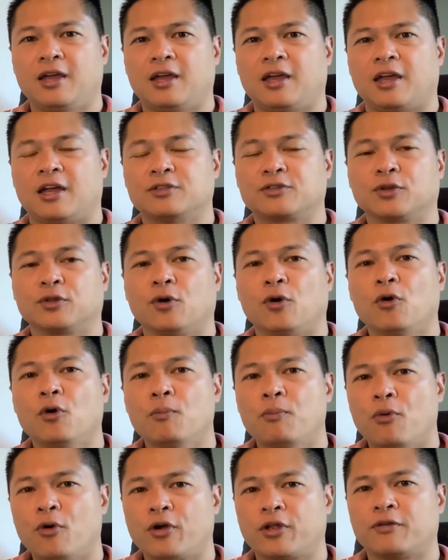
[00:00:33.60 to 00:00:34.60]
And so the whole
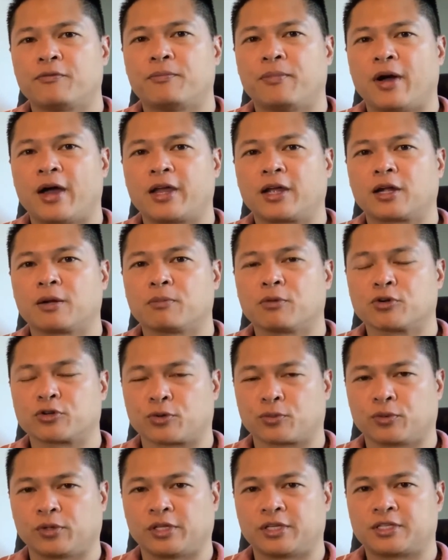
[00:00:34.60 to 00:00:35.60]
point of buying commercial
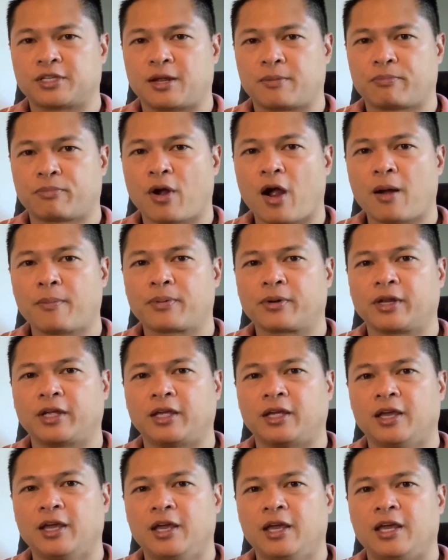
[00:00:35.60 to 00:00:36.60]
real estate property
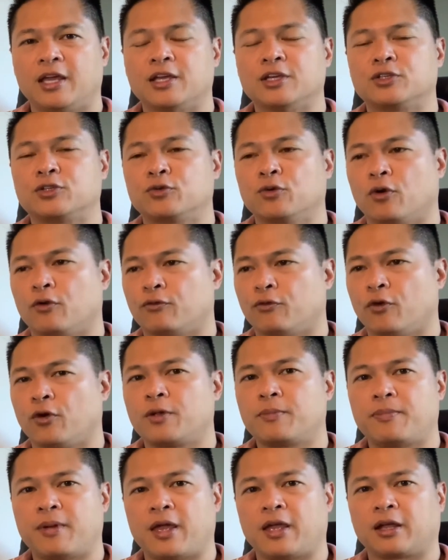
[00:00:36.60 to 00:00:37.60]
is to avoid
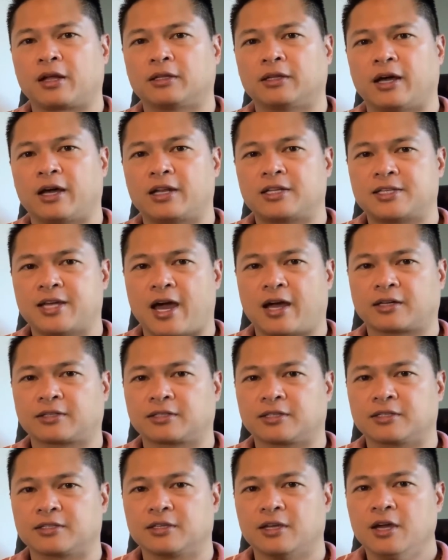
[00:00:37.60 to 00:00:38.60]
paying a lot of
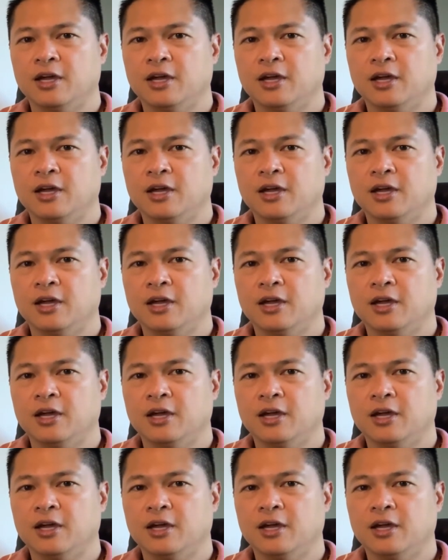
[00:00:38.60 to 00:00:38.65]
taxes.